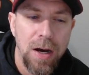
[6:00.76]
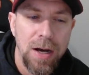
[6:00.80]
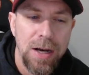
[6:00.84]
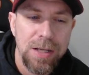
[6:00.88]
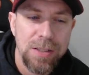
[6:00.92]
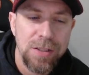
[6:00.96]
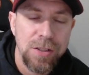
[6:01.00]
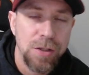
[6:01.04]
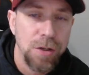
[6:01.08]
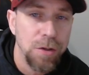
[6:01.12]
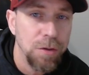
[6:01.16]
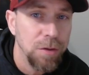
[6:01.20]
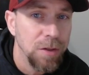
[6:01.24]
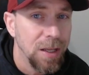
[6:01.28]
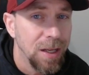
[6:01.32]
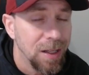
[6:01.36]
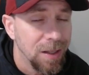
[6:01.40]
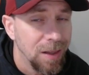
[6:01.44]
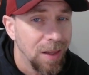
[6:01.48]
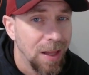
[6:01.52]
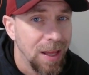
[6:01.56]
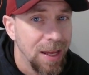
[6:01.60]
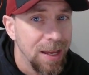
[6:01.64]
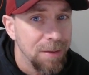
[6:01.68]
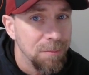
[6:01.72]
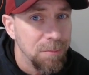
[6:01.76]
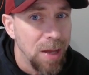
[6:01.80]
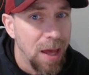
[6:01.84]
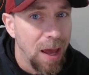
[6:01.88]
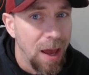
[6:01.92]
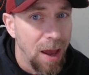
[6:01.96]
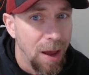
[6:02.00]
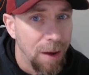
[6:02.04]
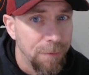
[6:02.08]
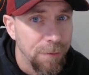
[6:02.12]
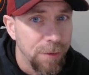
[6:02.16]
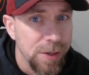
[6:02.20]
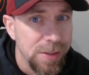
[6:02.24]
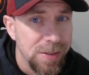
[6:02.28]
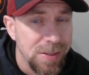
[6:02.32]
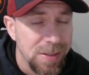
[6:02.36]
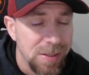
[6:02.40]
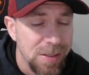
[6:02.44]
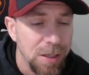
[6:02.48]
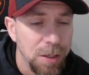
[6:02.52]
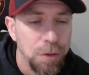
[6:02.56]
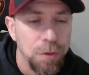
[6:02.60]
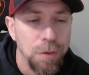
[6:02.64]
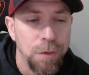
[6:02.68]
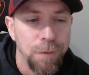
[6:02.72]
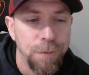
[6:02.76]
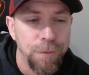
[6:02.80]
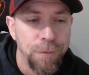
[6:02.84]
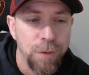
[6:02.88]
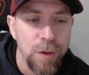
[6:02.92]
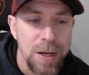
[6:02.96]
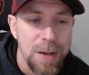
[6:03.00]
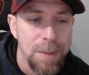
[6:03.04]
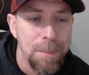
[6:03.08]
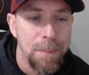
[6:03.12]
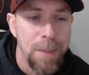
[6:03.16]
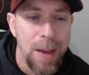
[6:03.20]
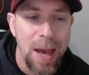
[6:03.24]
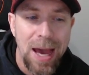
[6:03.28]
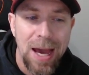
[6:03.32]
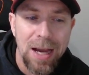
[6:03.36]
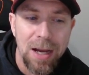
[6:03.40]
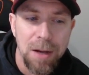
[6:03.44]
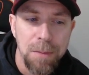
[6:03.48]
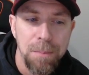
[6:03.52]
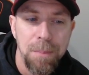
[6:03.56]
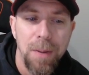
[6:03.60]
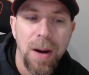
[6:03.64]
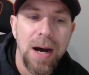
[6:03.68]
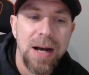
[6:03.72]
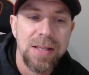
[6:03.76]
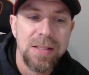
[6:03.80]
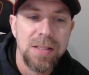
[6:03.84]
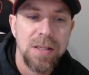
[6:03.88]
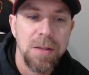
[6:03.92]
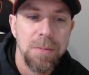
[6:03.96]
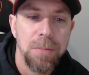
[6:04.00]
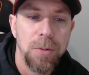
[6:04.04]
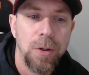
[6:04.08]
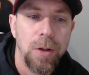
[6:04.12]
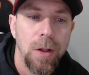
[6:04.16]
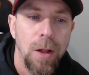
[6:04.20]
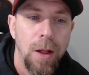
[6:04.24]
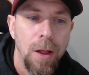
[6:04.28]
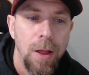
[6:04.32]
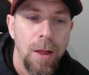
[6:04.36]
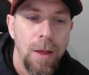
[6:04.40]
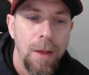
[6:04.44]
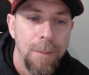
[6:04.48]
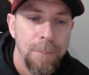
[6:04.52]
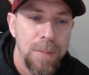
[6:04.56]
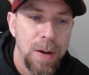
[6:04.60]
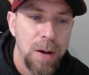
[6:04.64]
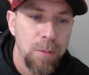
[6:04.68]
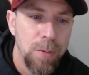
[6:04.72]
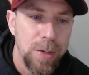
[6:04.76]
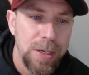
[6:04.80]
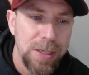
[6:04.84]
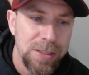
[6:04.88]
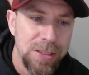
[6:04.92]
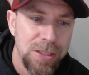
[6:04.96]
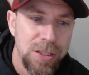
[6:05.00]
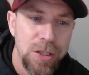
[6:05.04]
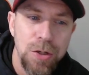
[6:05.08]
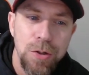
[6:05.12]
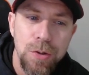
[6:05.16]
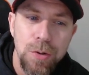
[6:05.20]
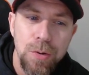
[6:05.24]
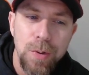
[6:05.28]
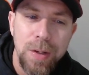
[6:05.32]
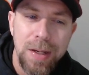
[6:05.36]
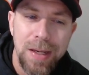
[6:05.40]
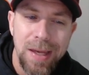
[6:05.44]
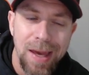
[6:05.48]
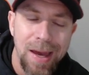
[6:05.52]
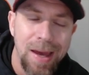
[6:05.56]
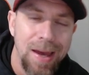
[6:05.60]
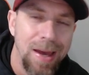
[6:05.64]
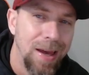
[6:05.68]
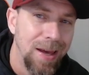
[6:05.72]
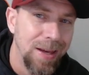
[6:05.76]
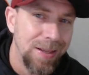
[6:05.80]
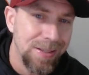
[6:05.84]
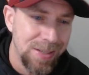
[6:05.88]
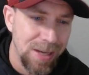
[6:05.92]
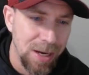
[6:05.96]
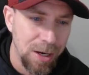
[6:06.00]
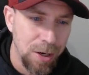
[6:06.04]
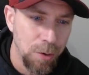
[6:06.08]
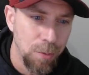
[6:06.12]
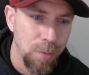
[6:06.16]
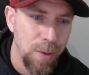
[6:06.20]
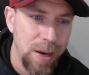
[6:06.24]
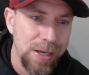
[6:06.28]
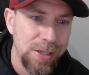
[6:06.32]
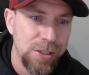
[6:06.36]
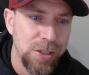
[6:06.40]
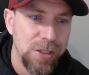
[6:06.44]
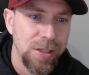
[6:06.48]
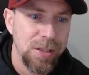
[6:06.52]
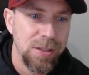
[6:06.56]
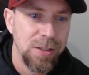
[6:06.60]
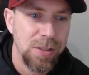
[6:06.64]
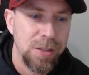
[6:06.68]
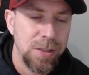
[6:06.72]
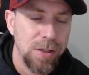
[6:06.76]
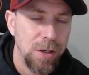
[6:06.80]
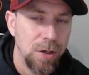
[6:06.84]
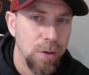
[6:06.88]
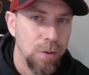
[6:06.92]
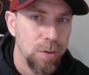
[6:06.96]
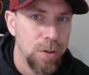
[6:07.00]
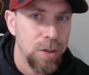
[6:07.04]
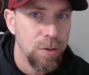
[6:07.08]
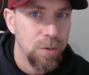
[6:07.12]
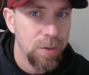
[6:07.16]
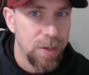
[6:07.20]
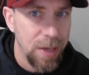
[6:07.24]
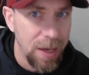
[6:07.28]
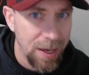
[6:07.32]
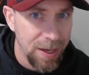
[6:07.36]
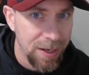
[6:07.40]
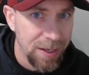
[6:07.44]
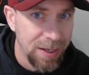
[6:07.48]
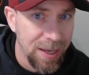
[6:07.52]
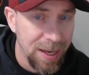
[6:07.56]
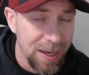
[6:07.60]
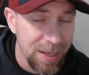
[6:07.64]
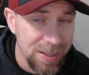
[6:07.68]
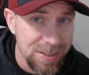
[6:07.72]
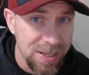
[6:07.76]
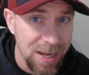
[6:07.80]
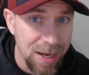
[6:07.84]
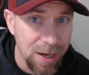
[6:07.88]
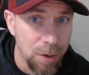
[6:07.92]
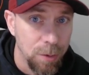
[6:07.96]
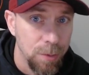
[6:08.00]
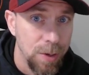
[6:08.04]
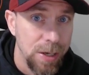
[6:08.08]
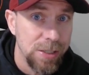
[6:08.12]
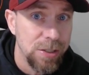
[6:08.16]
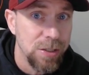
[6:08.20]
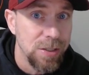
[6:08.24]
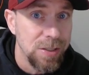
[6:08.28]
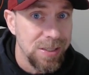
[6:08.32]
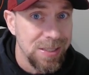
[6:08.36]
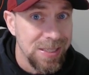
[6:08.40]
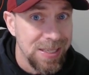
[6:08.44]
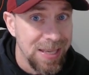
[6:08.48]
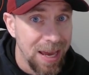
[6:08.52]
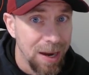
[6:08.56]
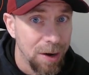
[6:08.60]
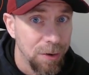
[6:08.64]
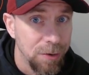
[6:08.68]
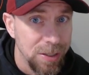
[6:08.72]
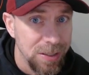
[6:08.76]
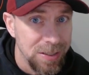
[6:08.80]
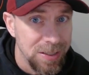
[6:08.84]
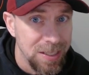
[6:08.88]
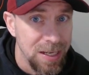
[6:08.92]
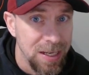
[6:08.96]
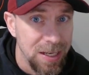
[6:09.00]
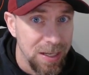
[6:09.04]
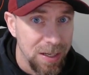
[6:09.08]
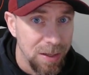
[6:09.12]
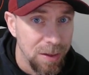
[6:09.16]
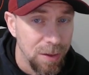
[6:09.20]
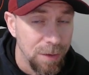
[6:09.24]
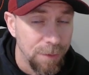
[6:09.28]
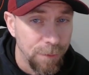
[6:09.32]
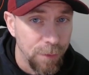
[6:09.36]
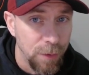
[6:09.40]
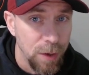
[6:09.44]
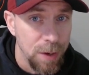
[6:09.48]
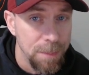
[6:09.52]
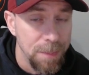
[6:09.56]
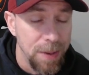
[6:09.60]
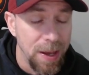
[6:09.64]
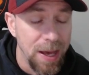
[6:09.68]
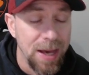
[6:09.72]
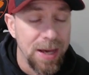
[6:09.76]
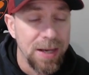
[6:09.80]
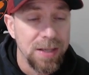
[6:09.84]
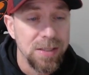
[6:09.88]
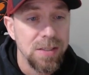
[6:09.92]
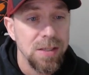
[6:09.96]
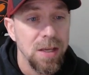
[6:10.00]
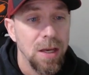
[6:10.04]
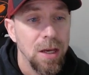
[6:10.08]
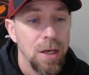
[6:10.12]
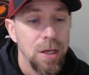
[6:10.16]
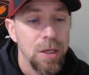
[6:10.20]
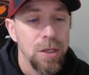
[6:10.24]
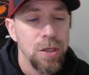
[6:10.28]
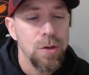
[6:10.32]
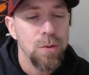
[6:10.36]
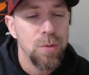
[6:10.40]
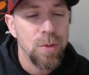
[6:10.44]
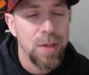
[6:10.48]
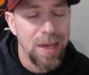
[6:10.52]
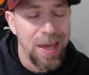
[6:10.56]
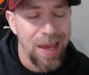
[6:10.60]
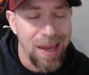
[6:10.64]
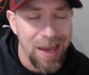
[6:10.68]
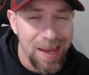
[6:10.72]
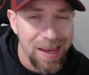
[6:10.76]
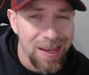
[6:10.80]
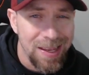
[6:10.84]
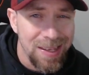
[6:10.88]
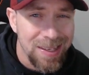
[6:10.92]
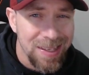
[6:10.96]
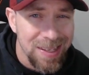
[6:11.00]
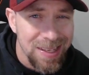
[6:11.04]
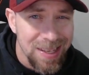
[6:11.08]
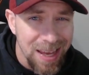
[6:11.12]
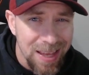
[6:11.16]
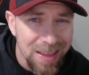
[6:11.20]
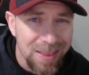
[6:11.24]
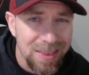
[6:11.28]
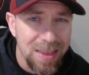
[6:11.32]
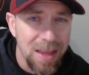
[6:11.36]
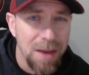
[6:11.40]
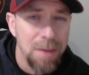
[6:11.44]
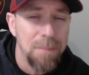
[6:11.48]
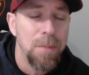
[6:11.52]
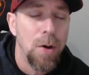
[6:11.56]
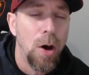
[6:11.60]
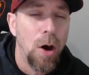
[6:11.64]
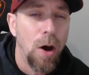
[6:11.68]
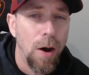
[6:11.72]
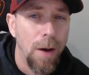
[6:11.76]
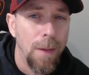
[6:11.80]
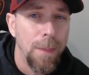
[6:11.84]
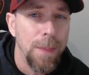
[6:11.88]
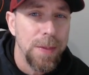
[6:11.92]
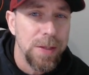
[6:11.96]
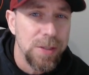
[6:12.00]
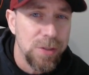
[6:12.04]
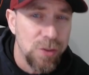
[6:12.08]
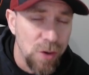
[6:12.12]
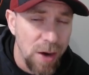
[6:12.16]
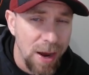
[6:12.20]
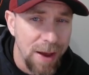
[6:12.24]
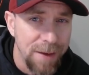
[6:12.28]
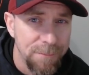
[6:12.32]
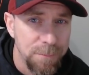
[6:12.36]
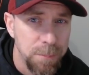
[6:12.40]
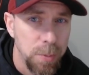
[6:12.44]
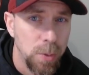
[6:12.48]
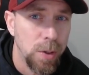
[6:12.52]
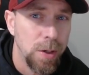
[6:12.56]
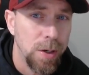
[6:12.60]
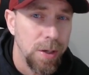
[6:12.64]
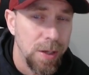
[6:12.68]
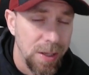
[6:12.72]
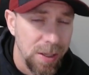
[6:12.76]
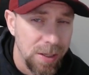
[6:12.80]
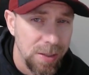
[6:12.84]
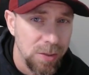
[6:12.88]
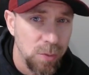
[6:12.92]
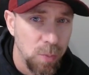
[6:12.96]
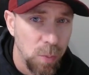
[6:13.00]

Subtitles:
certainly claimed every single free pack possible, but we do get a decoration. So you can get decorations guaranteed in the free packs. You can get them on the draft board as